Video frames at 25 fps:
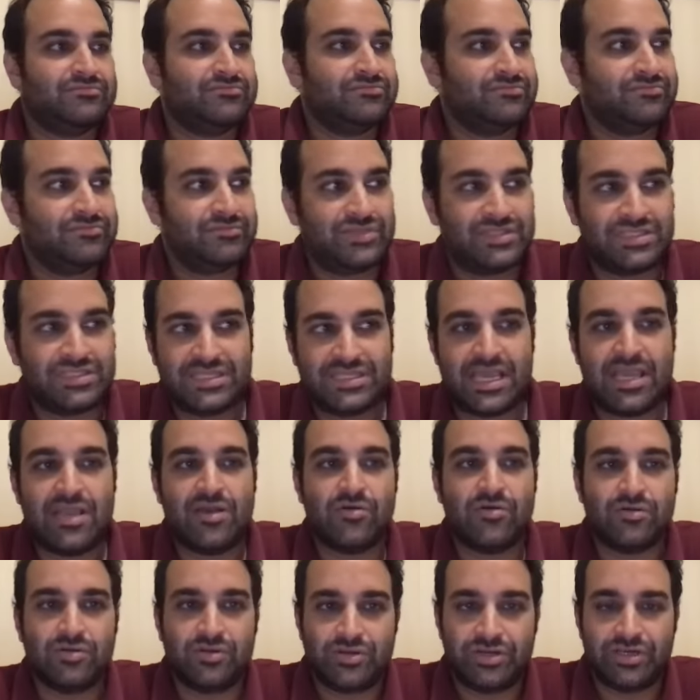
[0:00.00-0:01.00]

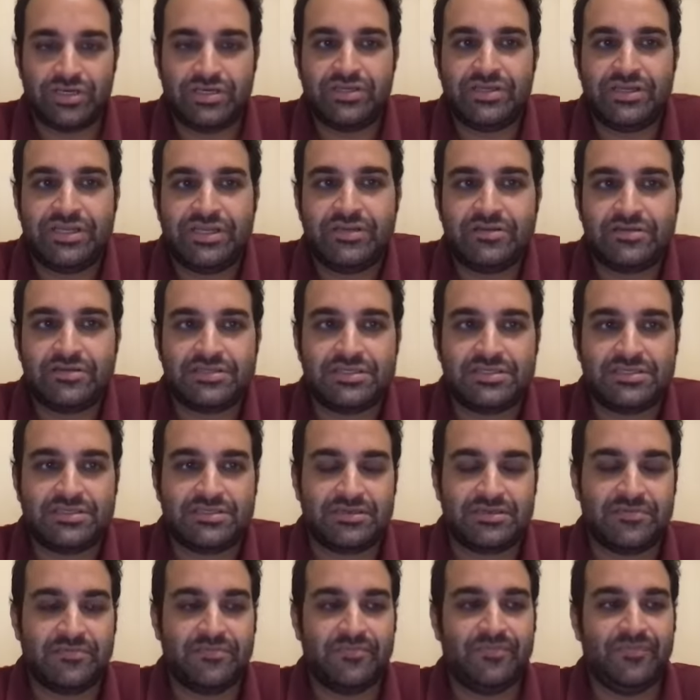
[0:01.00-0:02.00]
stakeholder in the
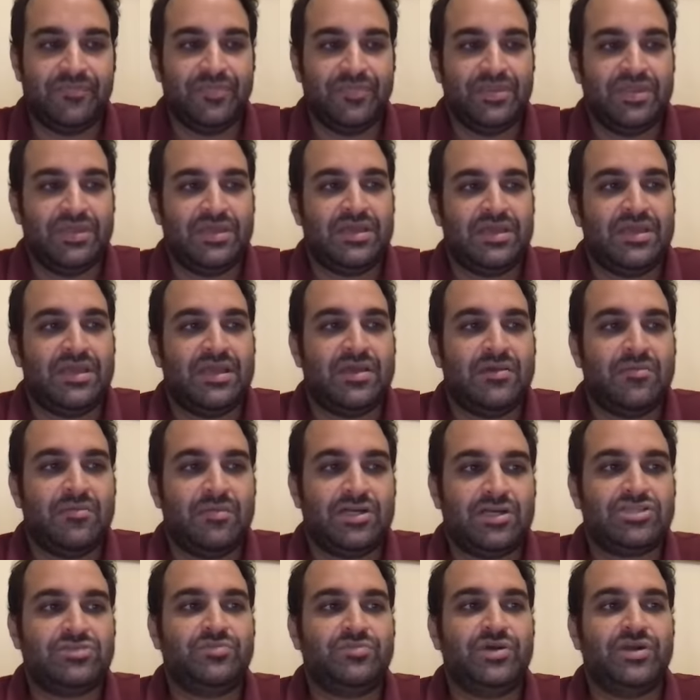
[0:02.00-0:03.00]
ecosystem a
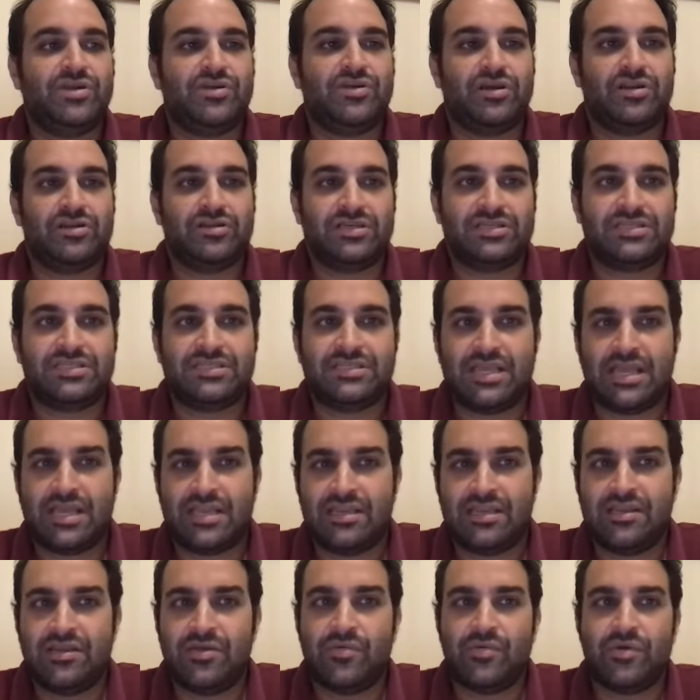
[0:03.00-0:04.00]
much better
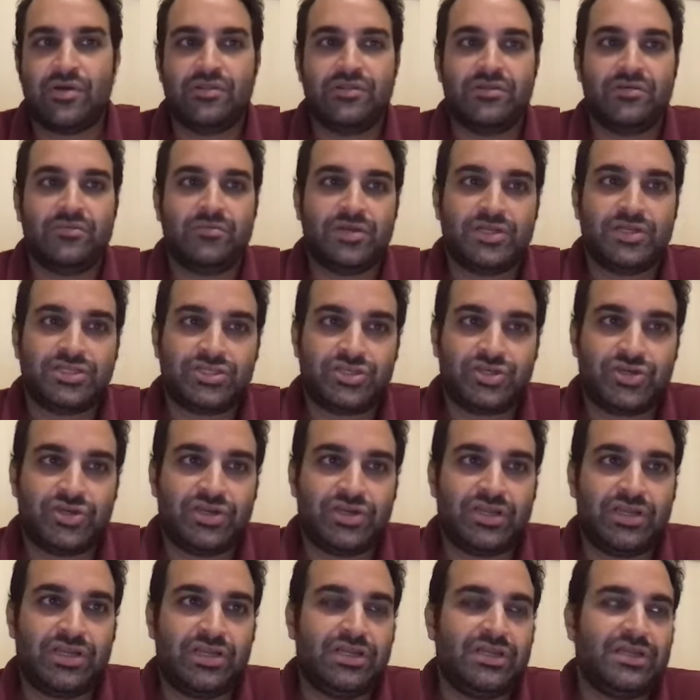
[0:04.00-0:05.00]
understanding around the
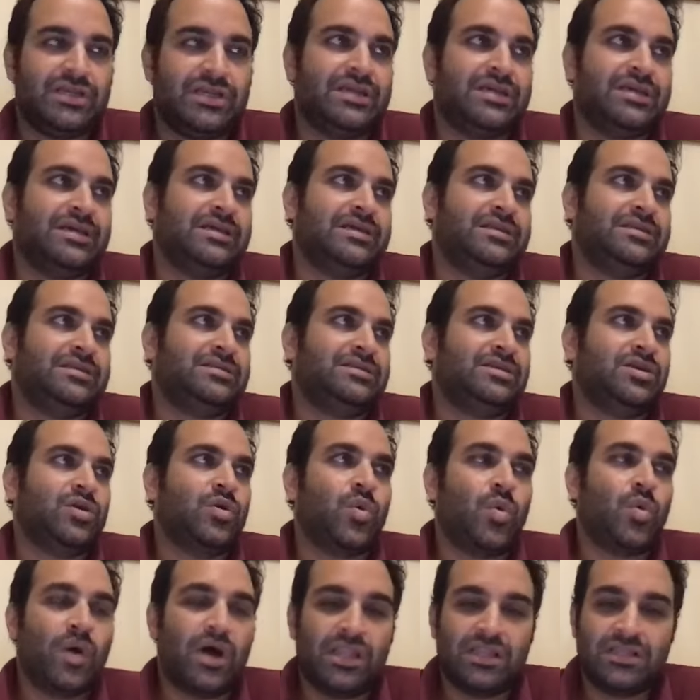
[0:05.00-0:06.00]
maturity and
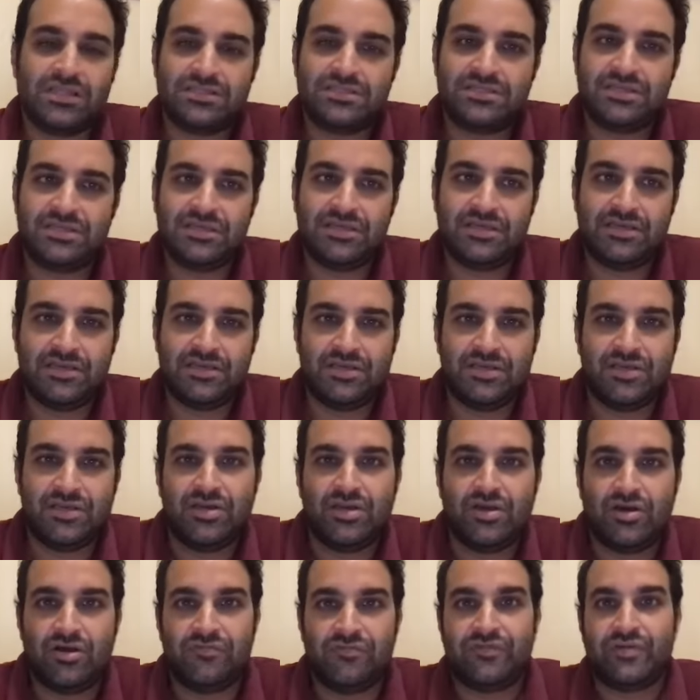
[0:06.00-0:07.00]
quality
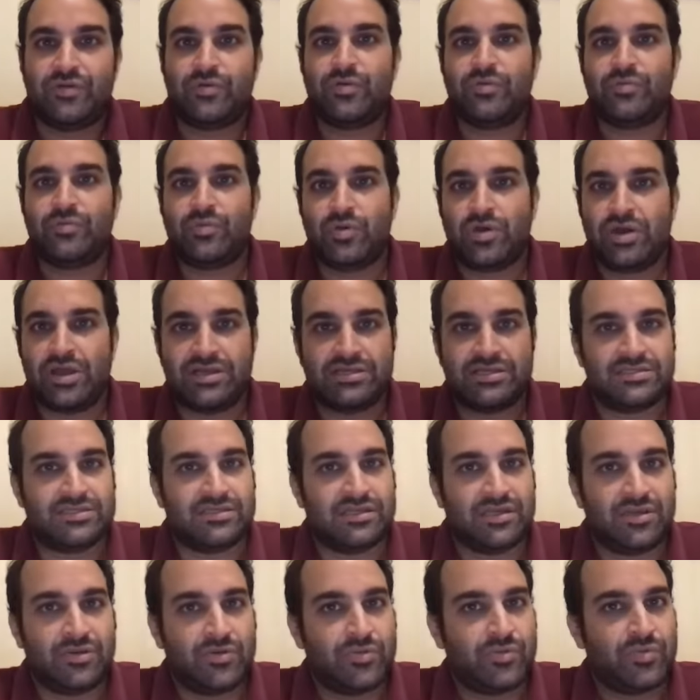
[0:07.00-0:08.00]
of a crypto asset. A
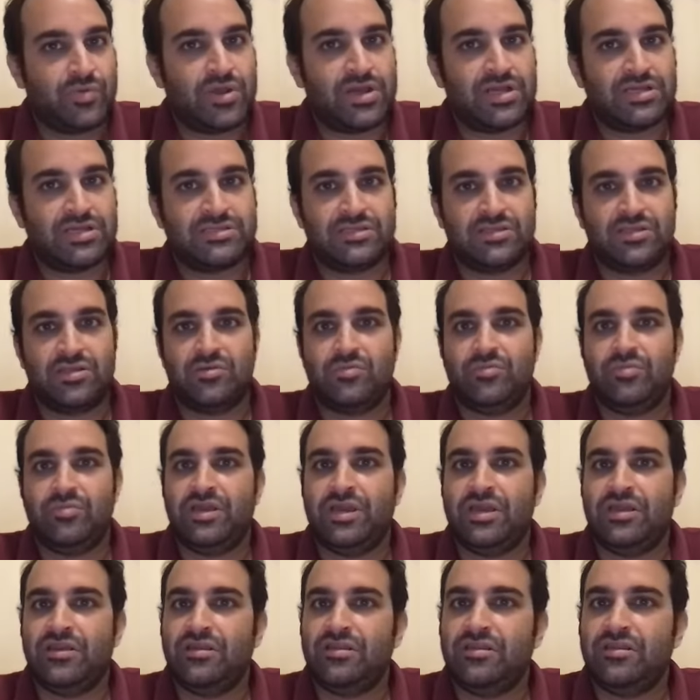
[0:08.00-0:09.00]
crypto asset could be
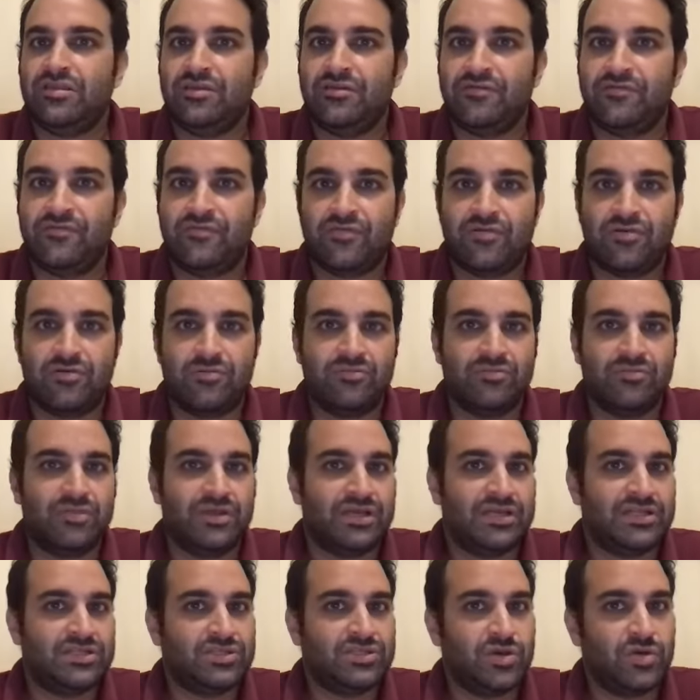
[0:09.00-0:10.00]
anything from
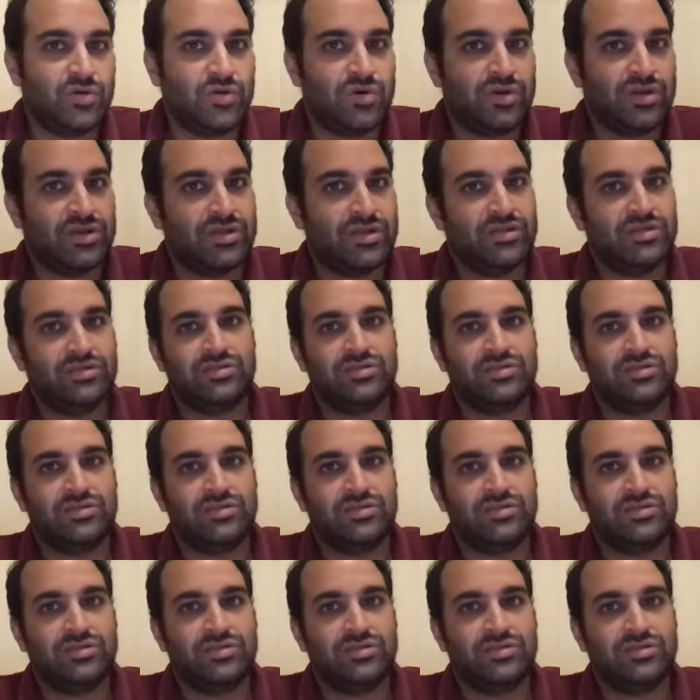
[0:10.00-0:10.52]
a token